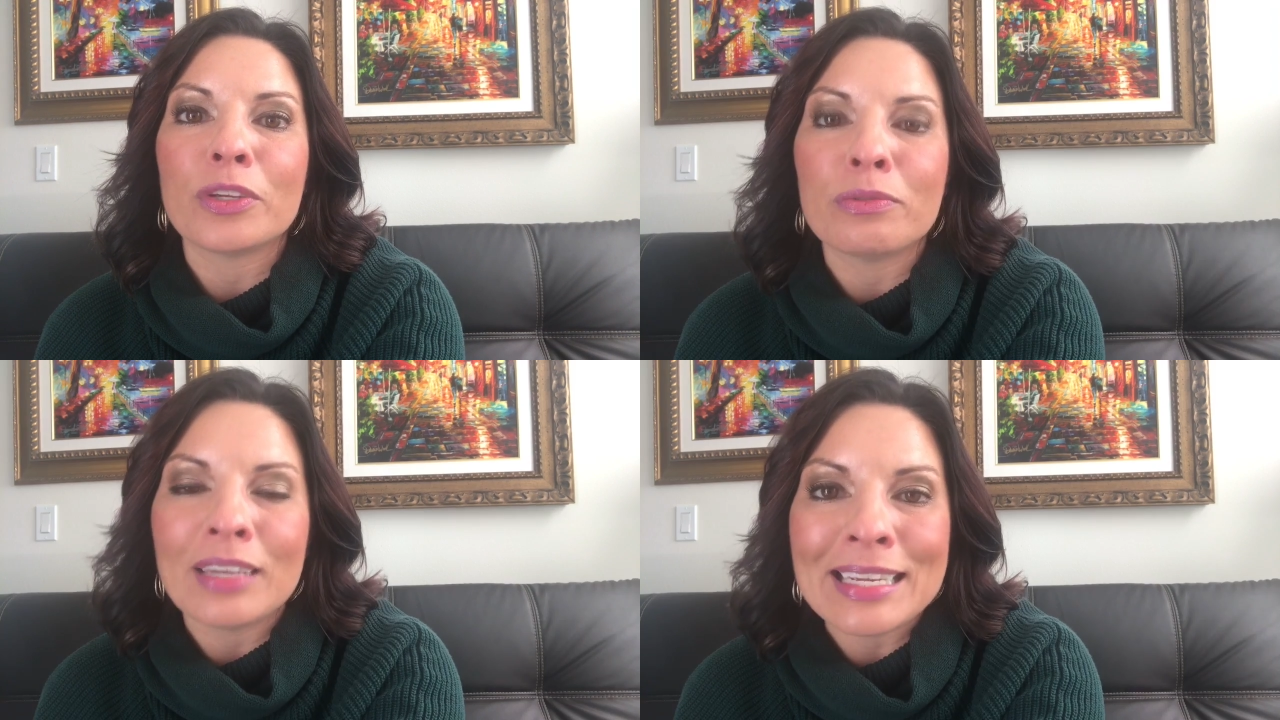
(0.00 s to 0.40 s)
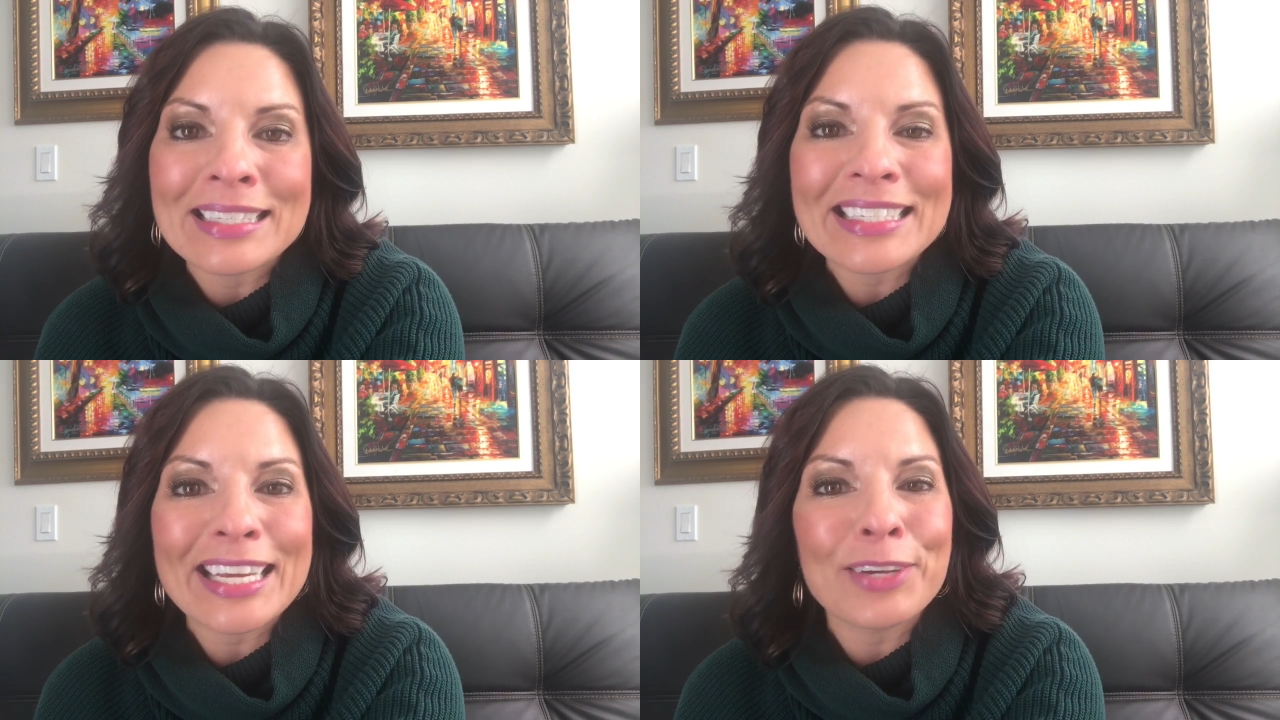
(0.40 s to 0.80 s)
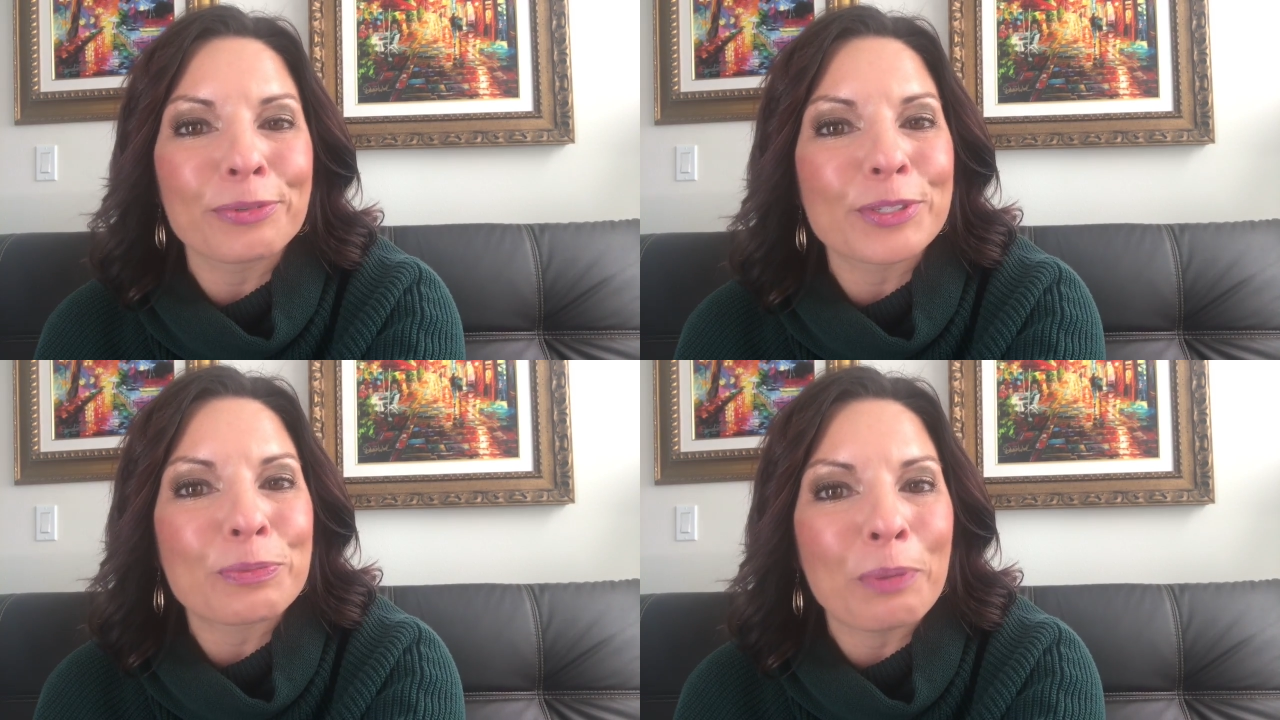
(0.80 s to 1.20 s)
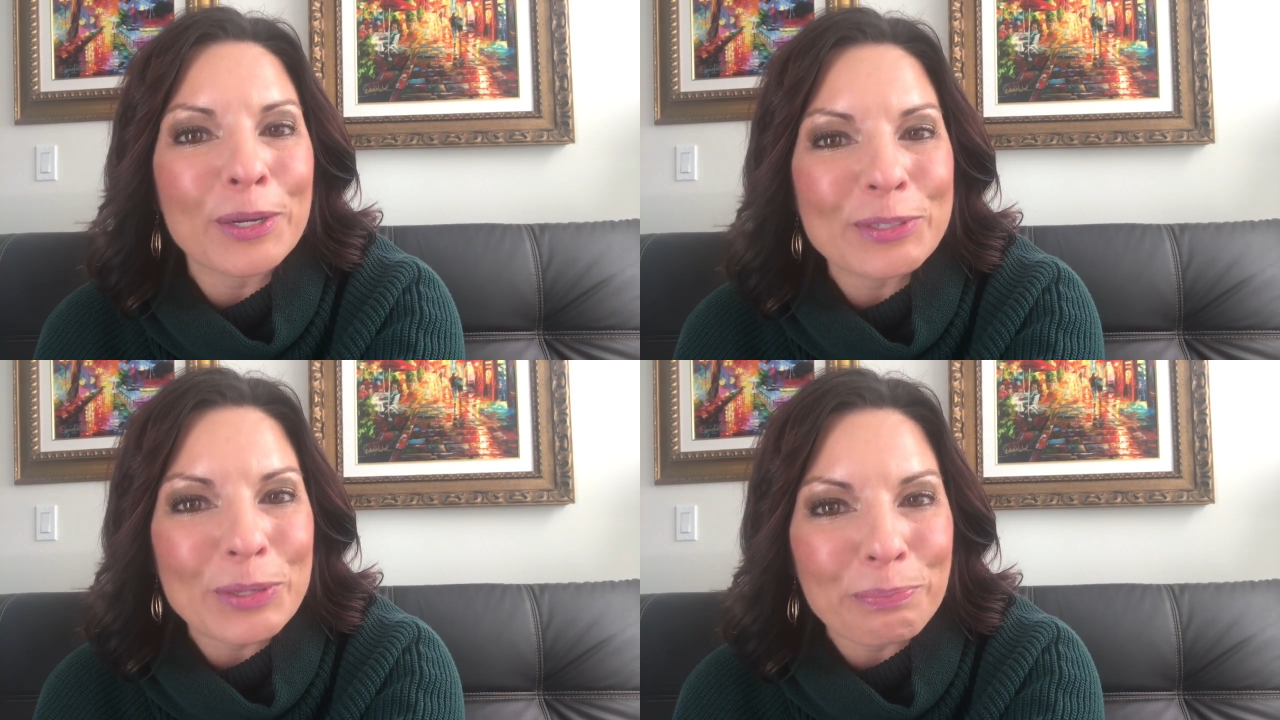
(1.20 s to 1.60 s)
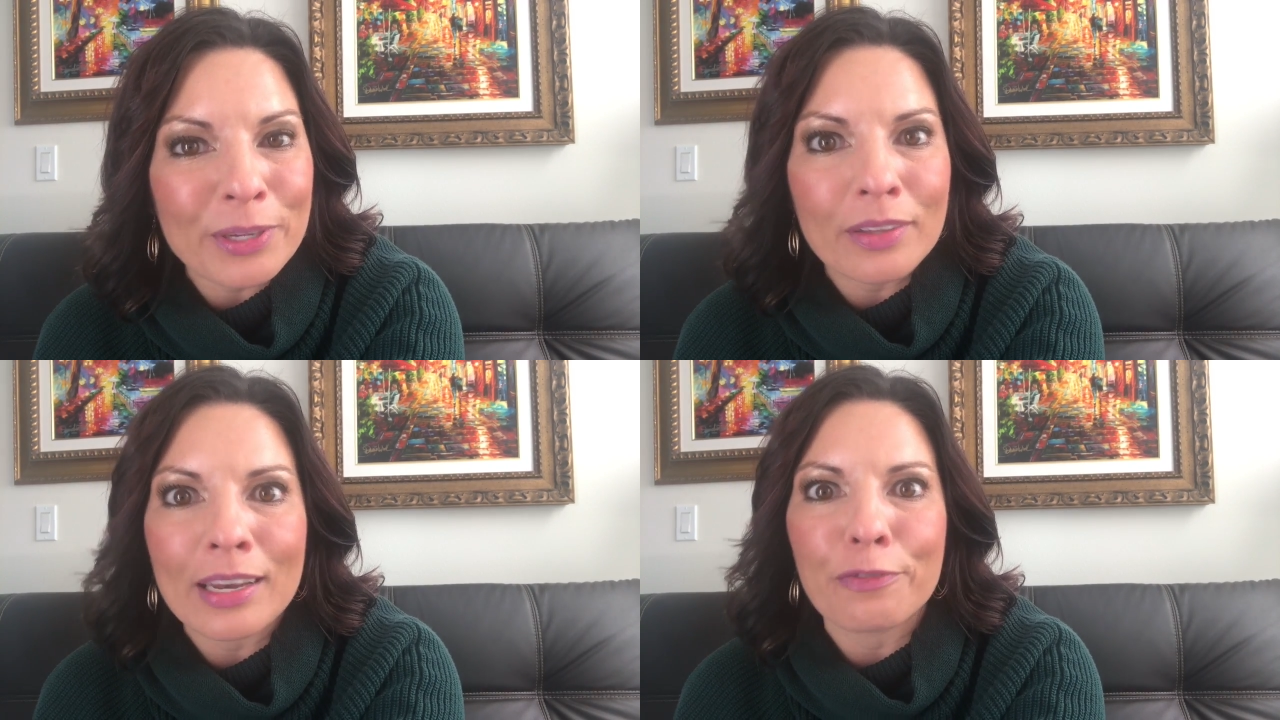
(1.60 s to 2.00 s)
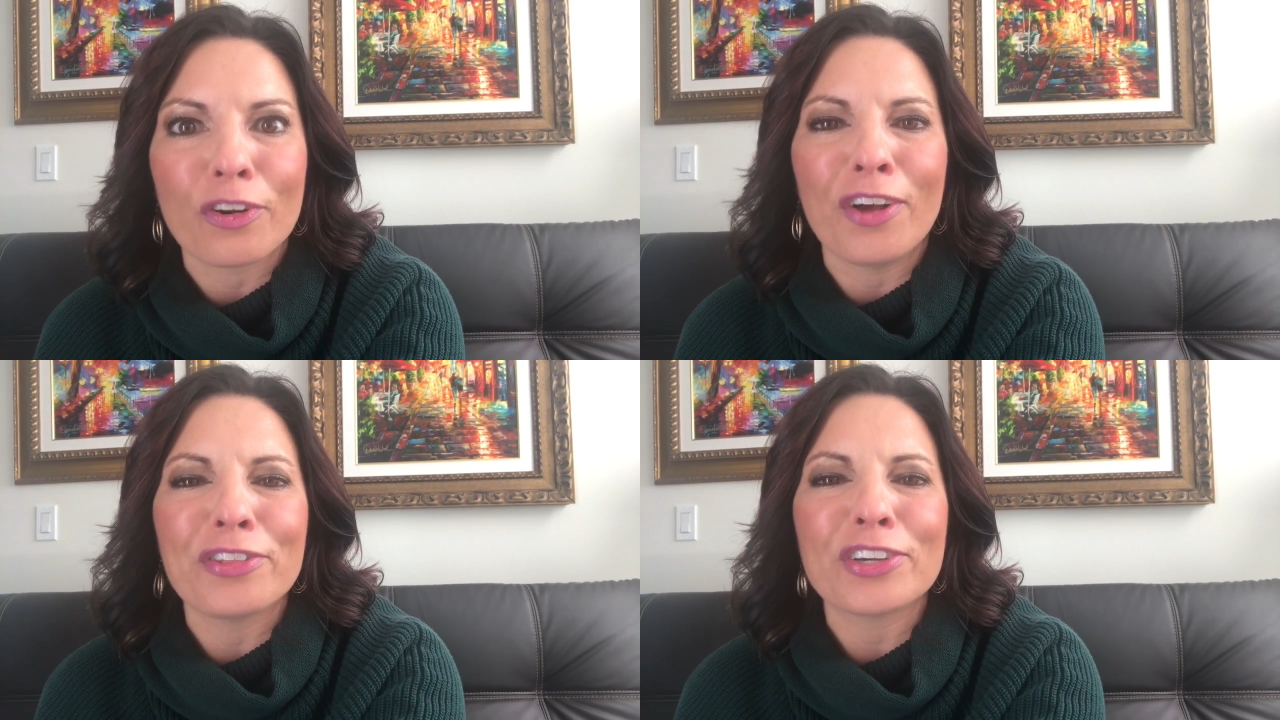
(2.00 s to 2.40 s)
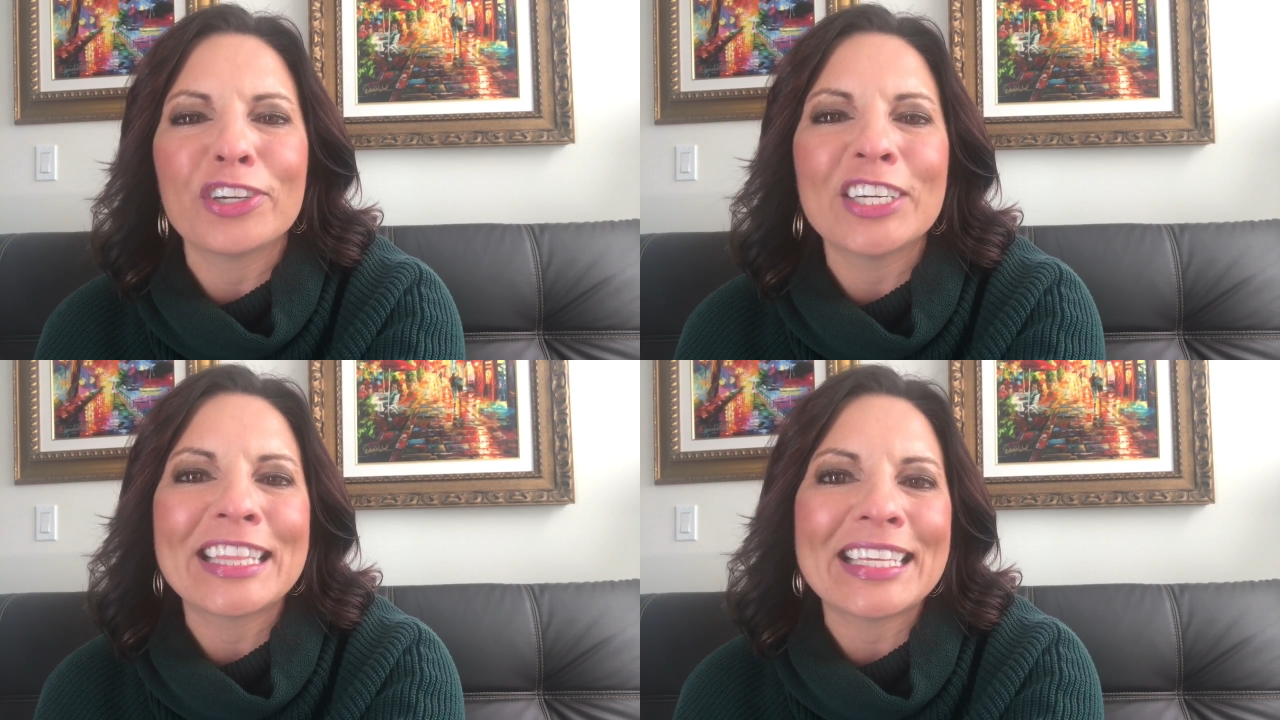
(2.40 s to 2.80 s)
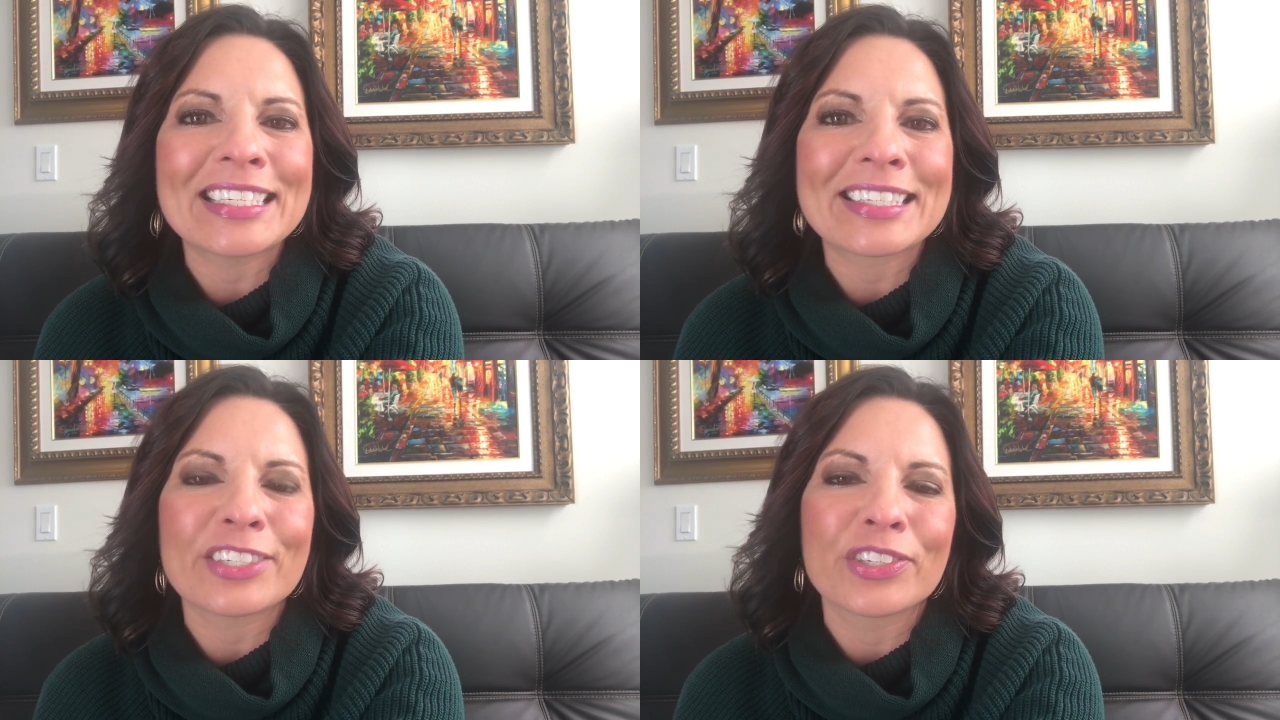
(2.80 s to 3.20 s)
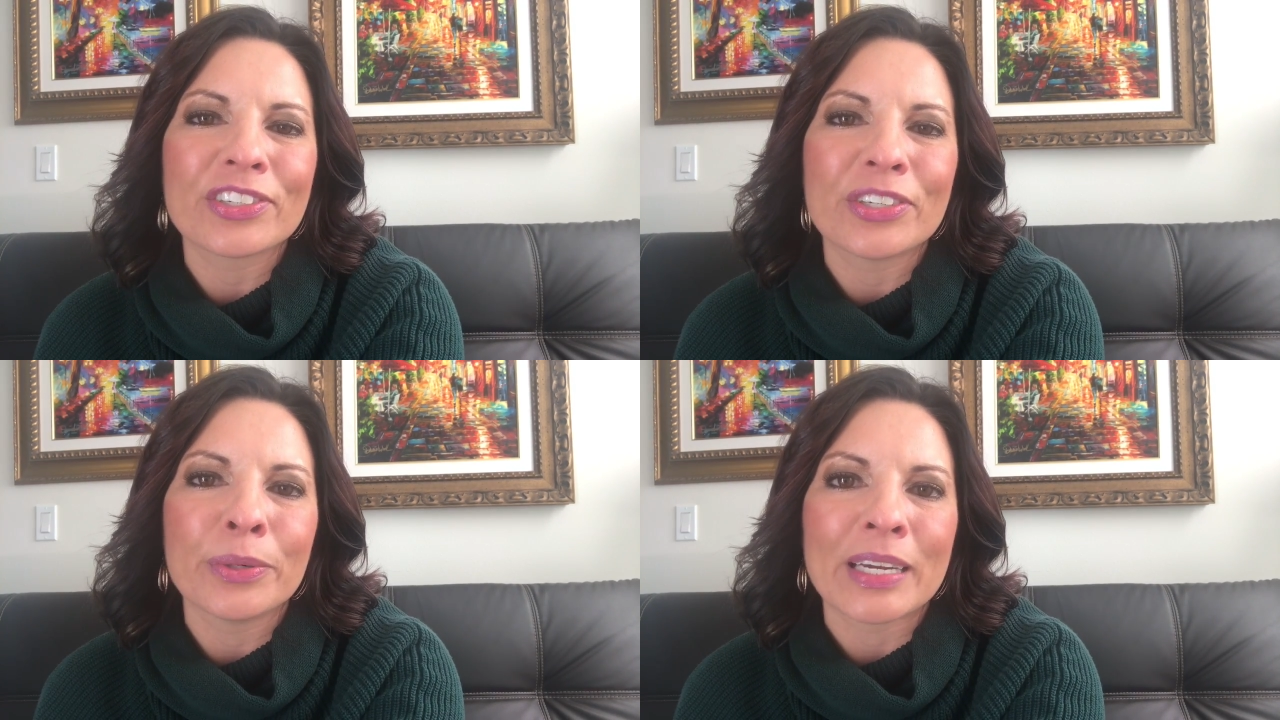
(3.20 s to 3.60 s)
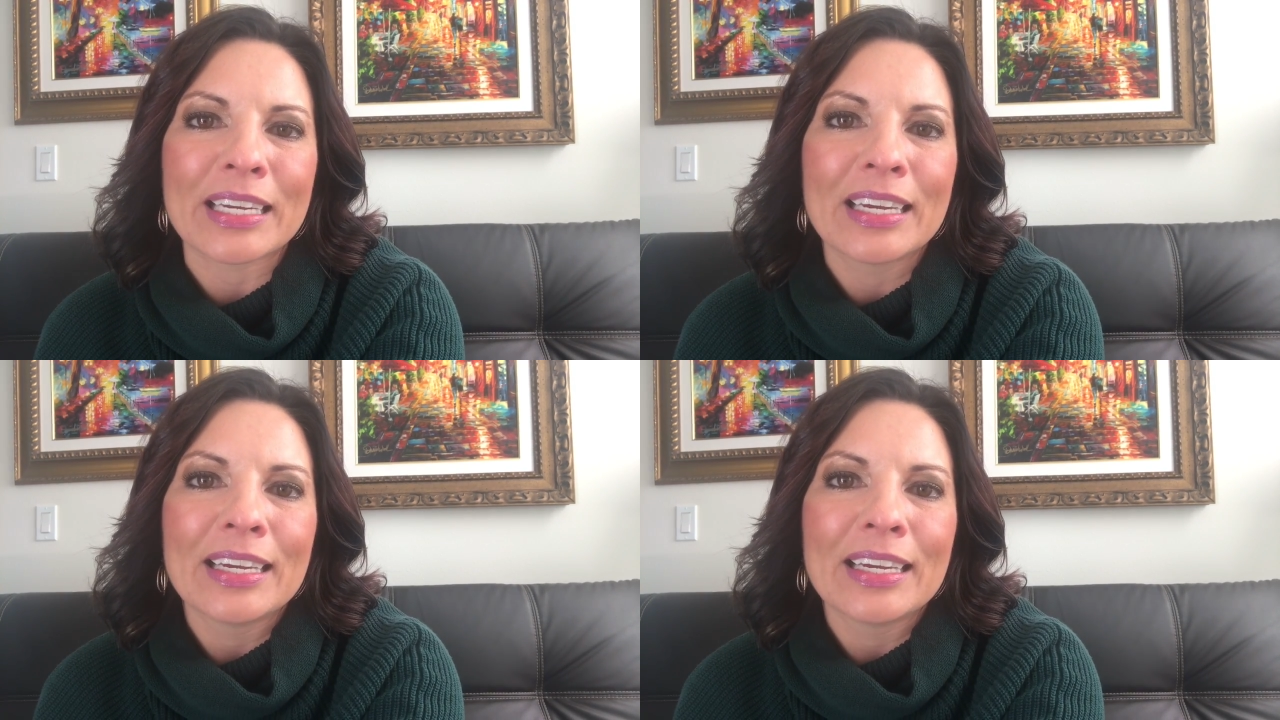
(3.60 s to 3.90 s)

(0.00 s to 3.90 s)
You need to take responsibility for all the good things that you're doing.